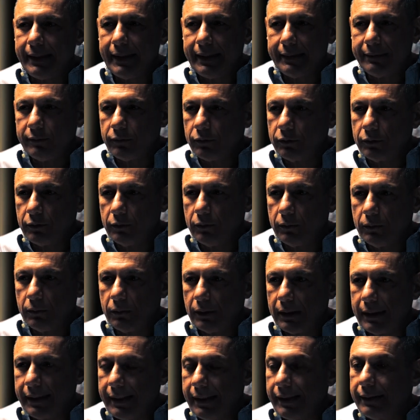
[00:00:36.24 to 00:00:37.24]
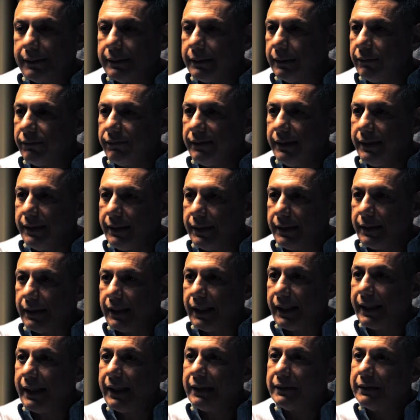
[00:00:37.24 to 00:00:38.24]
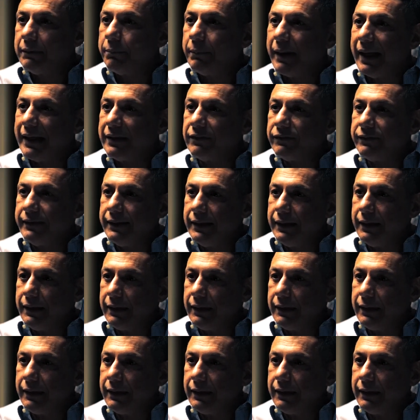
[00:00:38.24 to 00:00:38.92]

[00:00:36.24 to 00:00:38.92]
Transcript: I don't know, I had a feeling. I had a bad feeling.